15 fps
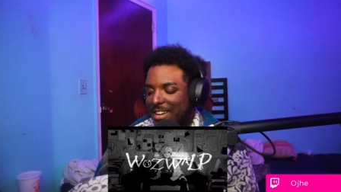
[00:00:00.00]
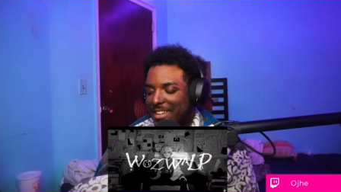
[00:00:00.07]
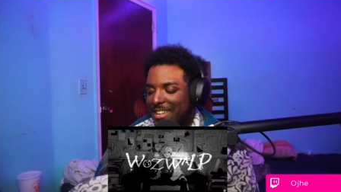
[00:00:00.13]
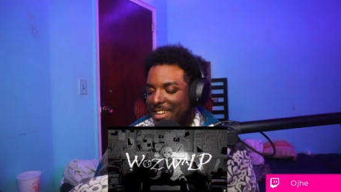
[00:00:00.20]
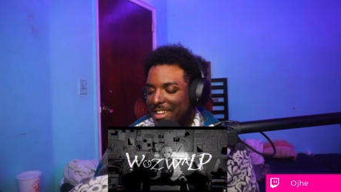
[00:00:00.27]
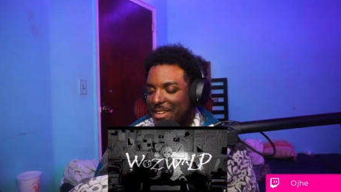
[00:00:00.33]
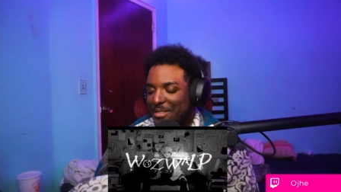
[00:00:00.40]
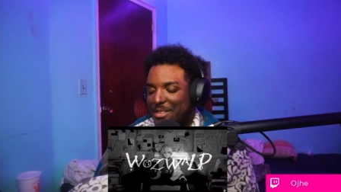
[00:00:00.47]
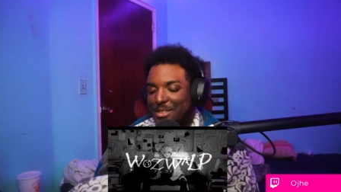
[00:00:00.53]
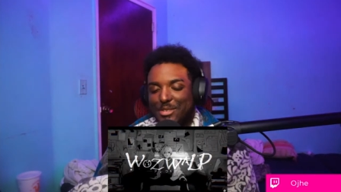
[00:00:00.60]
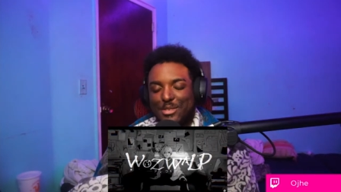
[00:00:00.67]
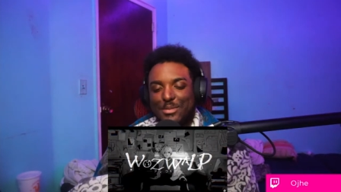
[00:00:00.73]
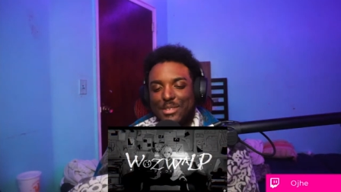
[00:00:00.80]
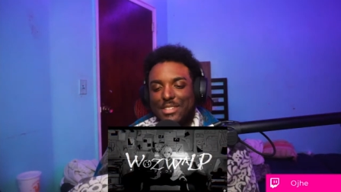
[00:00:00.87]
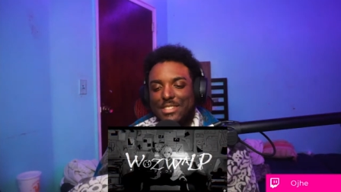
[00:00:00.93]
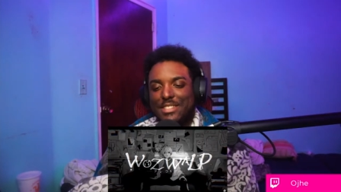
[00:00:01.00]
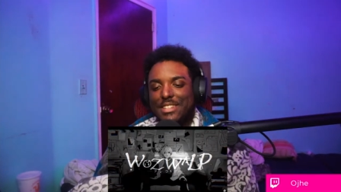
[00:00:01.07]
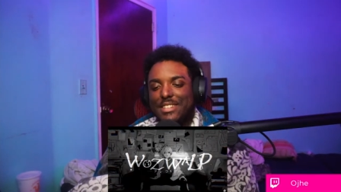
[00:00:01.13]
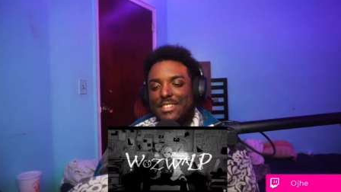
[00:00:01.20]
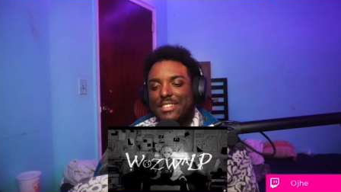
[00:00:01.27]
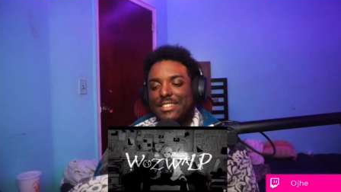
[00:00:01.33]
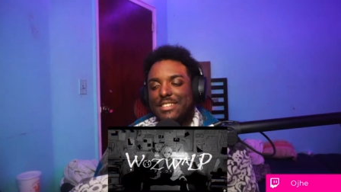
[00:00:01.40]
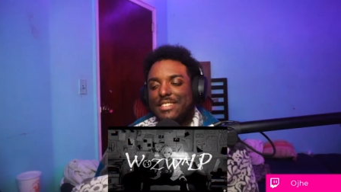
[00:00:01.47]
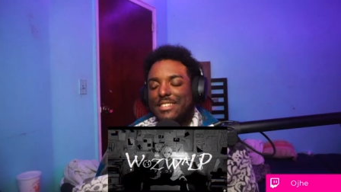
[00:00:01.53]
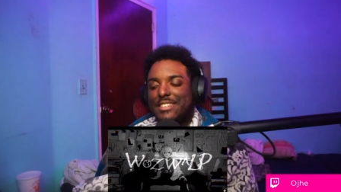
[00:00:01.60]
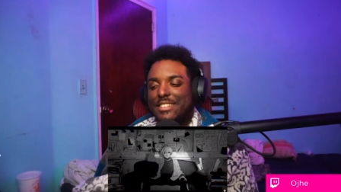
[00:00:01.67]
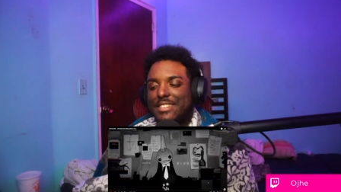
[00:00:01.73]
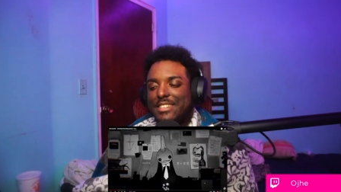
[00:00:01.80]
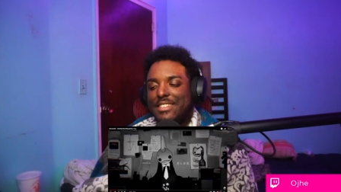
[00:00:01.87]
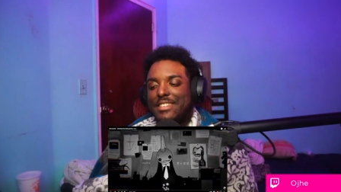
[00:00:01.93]
I hate when YouTube does
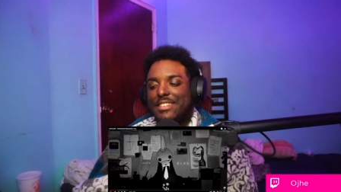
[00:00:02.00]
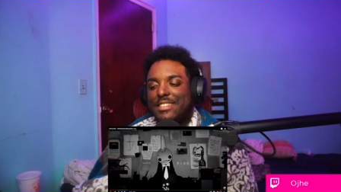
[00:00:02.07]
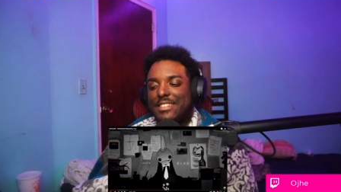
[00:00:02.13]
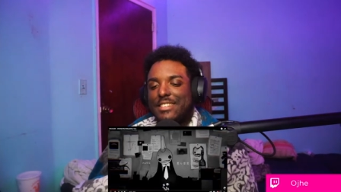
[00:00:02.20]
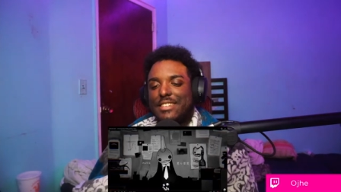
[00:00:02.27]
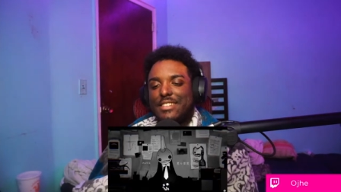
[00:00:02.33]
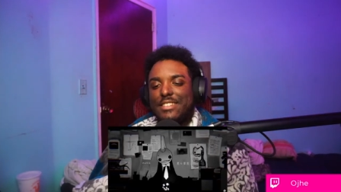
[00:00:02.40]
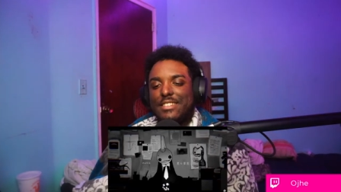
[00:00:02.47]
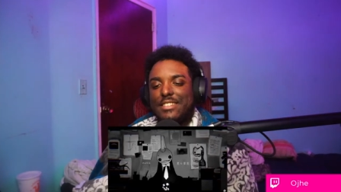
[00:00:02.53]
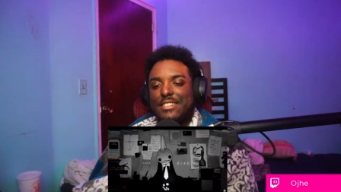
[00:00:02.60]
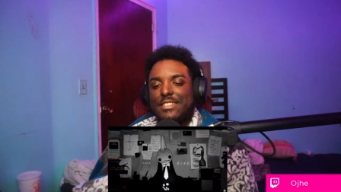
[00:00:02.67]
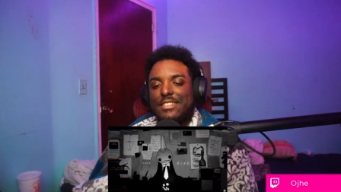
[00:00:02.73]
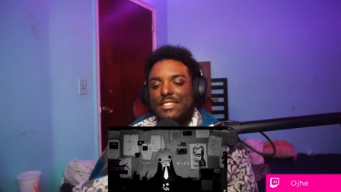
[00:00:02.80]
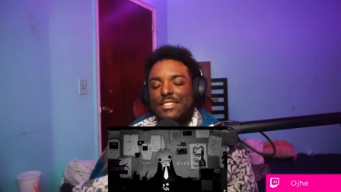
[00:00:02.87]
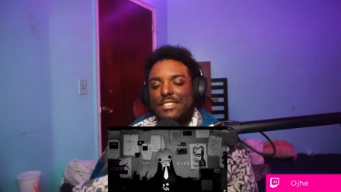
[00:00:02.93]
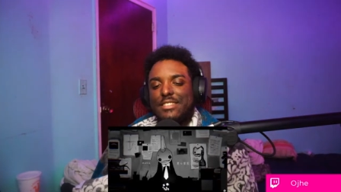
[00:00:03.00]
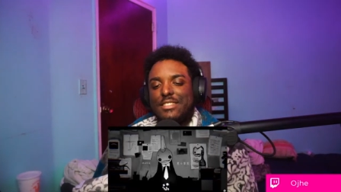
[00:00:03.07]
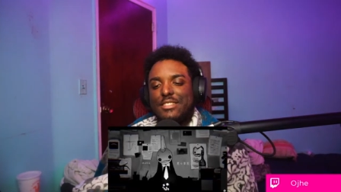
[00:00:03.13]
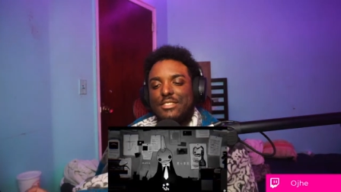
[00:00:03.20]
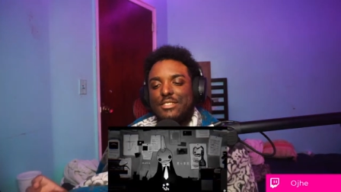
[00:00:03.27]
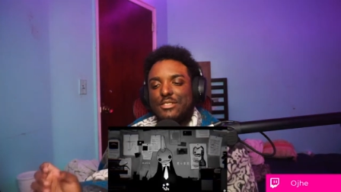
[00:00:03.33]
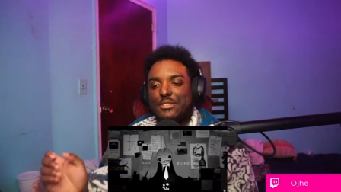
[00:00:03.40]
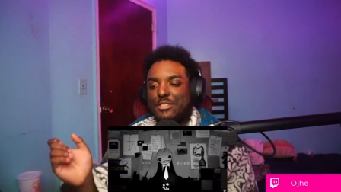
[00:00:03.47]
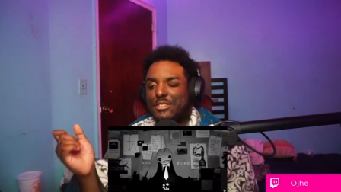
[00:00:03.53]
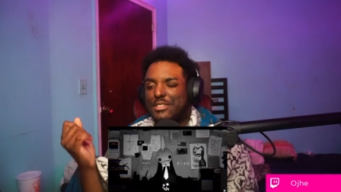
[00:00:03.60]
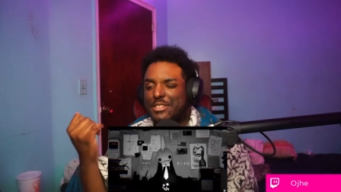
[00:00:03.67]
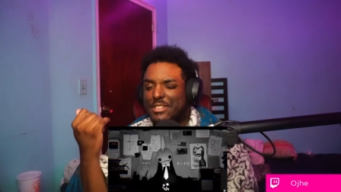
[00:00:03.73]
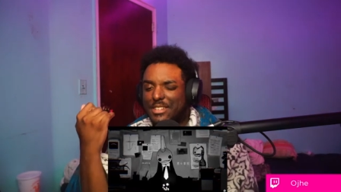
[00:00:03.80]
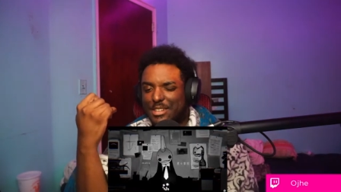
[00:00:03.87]
that. Oh,